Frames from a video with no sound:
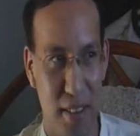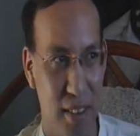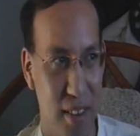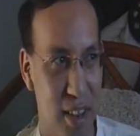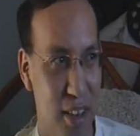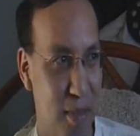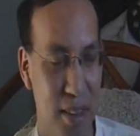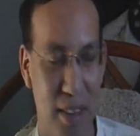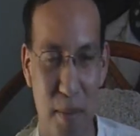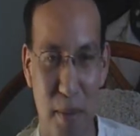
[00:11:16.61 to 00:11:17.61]
August
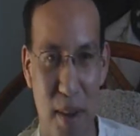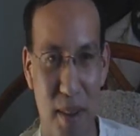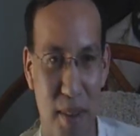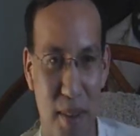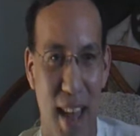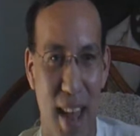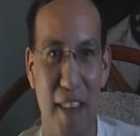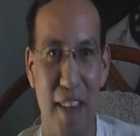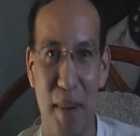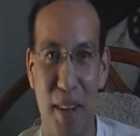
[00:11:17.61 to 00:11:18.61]
15th comes around. I'm not going to
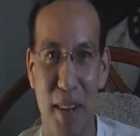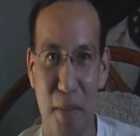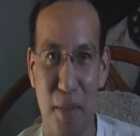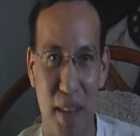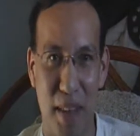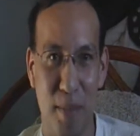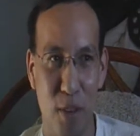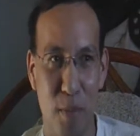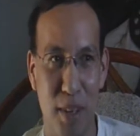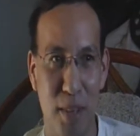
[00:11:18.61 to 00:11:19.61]
have money to spend because I'll be
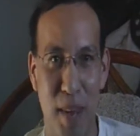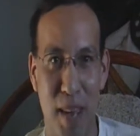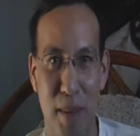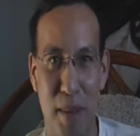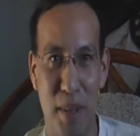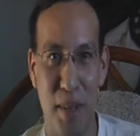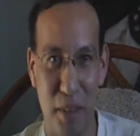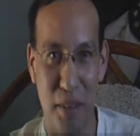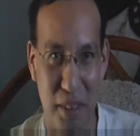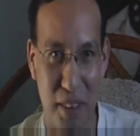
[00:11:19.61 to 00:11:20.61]
too busy paying my
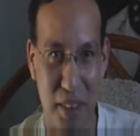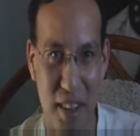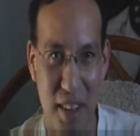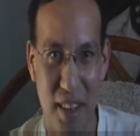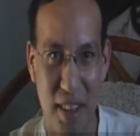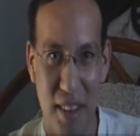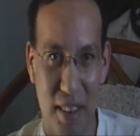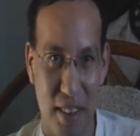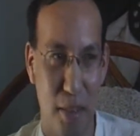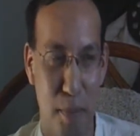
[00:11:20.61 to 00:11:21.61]
bills
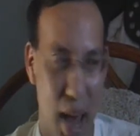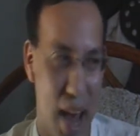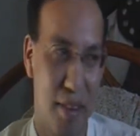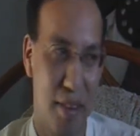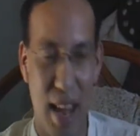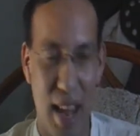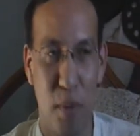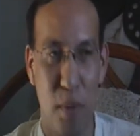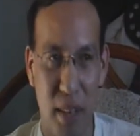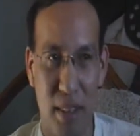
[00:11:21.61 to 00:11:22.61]
because it's past
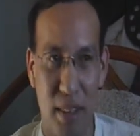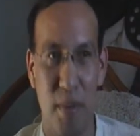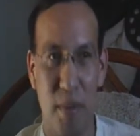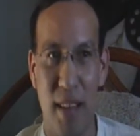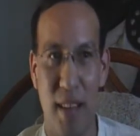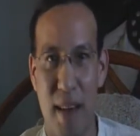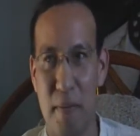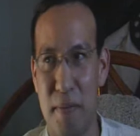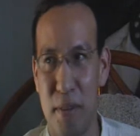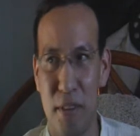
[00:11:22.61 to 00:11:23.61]
that point. I'm not going to
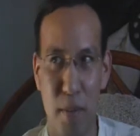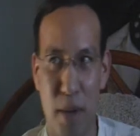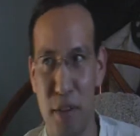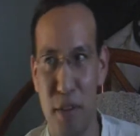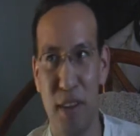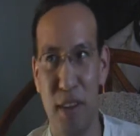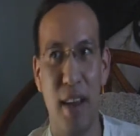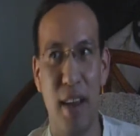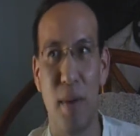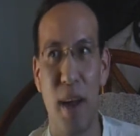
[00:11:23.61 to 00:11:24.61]
have $60 just
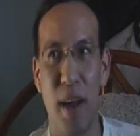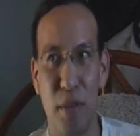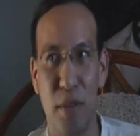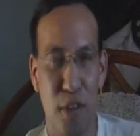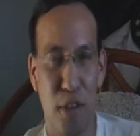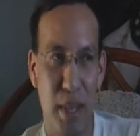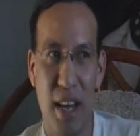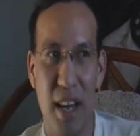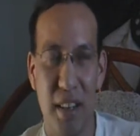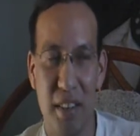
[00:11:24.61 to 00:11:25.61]
lying around just
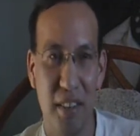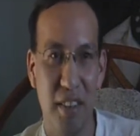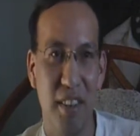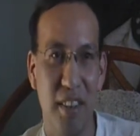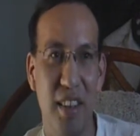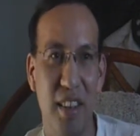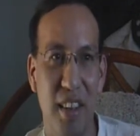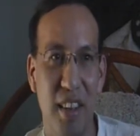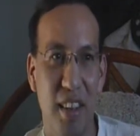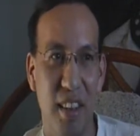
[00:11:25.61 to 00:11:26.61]
because,
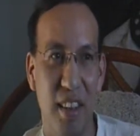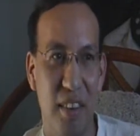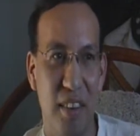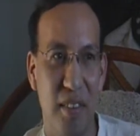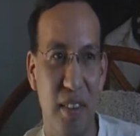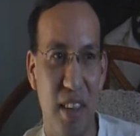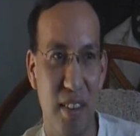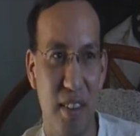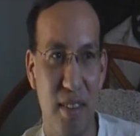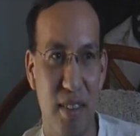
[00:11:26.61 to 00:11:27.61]

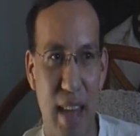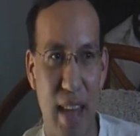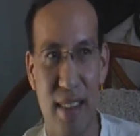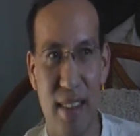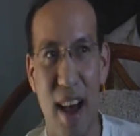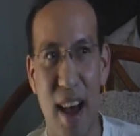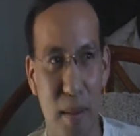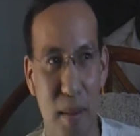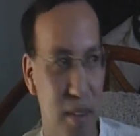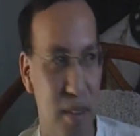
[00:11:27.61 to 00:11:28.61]
it's that
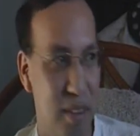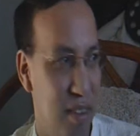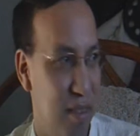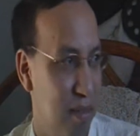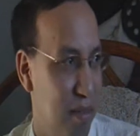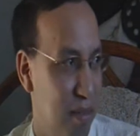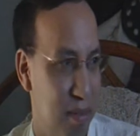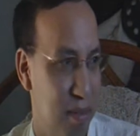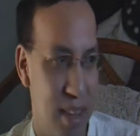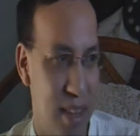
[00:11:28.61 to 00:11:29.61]
time. It's like,
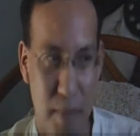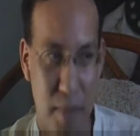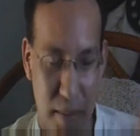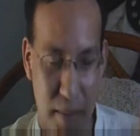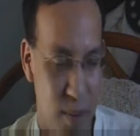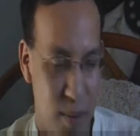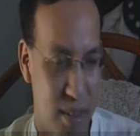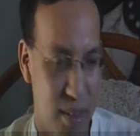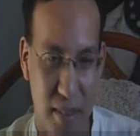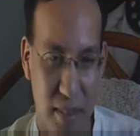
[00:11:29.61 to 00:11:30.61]
that time came and
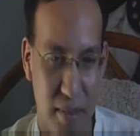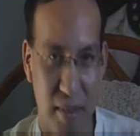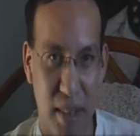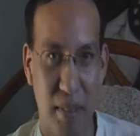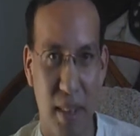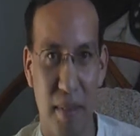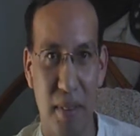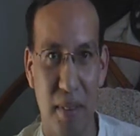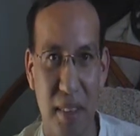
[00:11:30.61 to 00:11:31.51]
went. I don't have it.